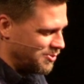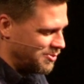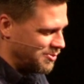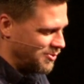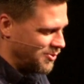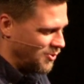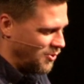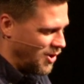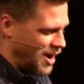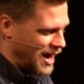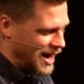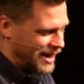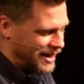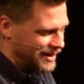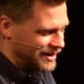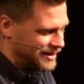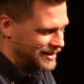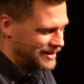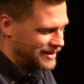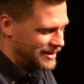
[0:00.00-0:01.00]
Why?
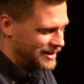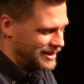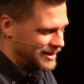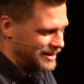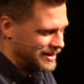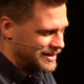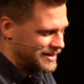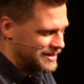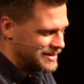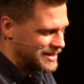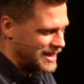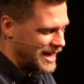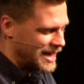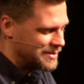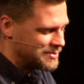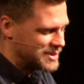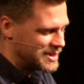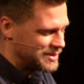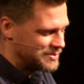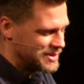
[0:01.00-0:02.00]
Time
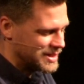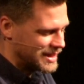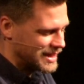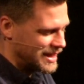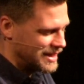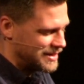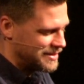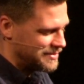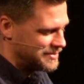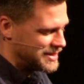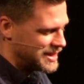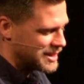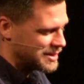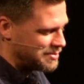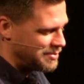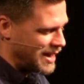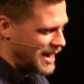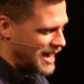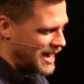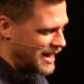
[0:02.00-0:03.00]
seems to kind of tick
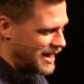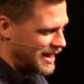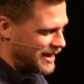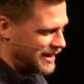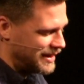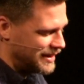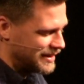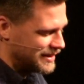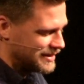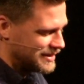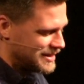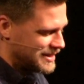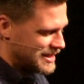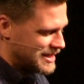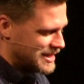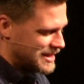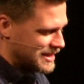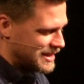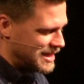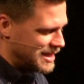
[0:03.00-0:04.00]
by and
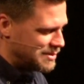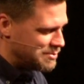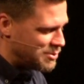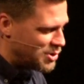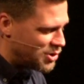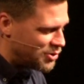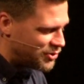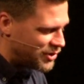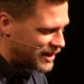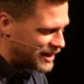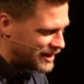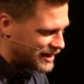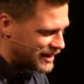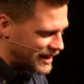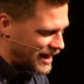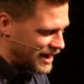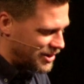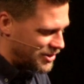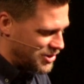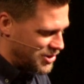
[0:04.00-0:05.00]
keep moving,
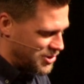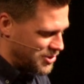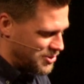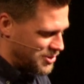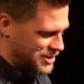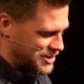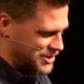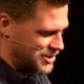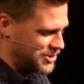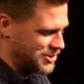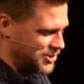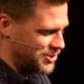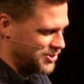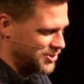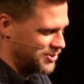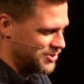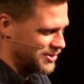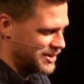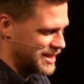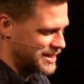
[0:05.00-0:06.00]
don't know what to
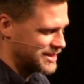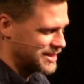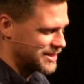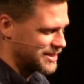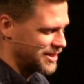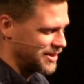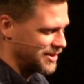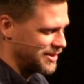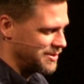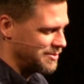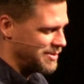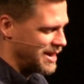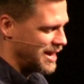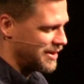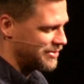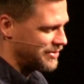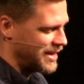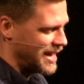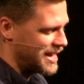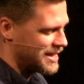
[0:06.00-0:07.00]
do necessarily
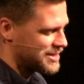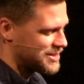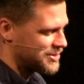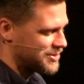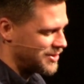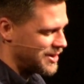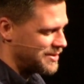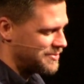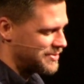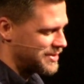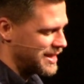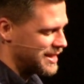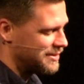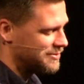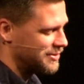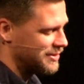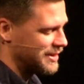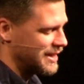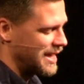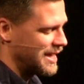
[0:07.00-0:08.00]
about that. So I'm
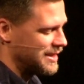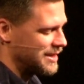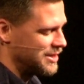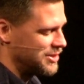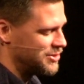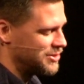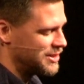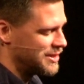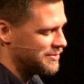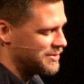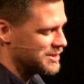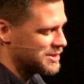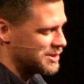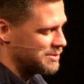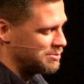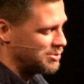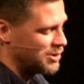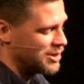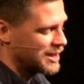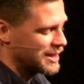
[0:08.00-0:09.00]
thankful, God, that you give us a
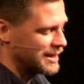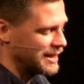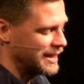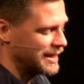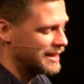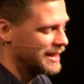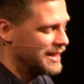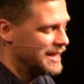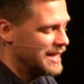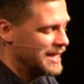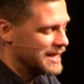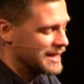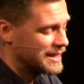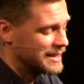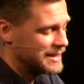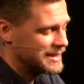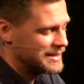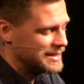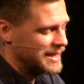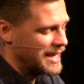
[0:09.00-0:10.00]
book like
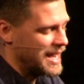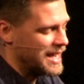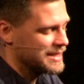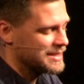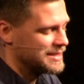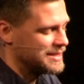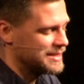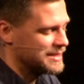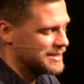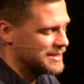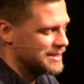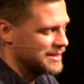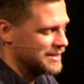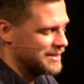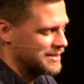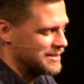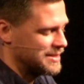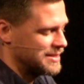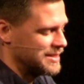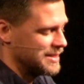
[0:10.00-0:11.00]
Ecclesiastes
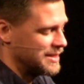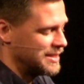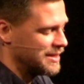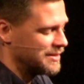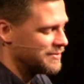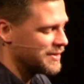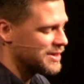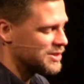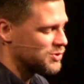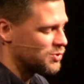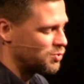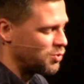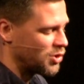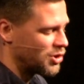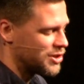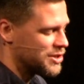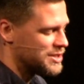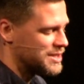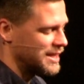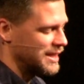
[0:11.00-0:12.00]
to give us
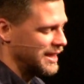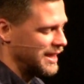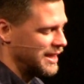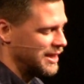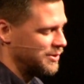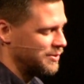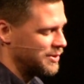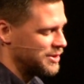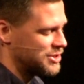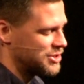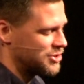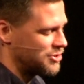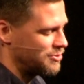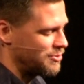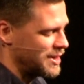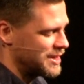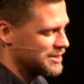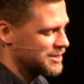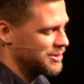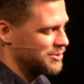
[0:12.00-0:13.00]
words and language to
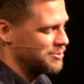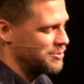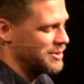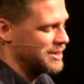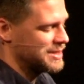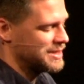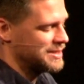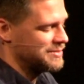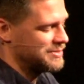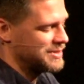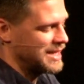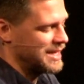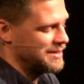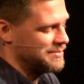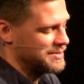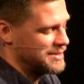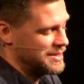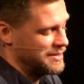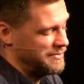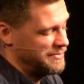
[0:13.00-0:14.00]
wrestle with
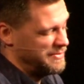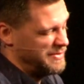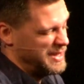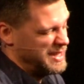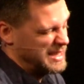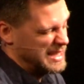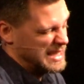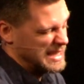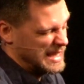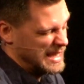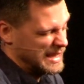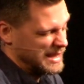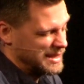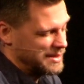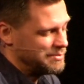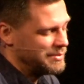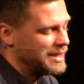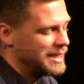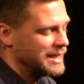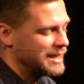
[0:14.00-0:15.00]
sometimes the feeling like the
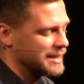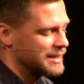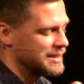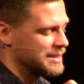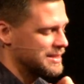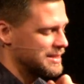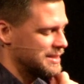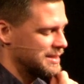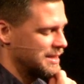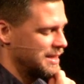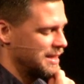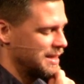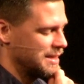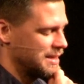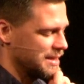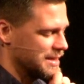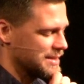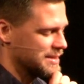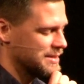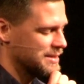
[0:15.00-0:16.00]

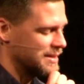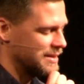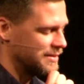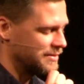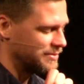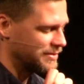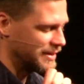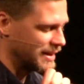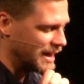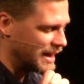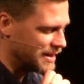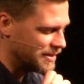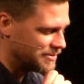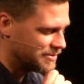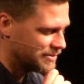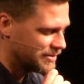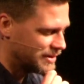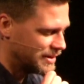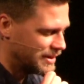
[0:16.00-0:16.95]
meaninglessness of life.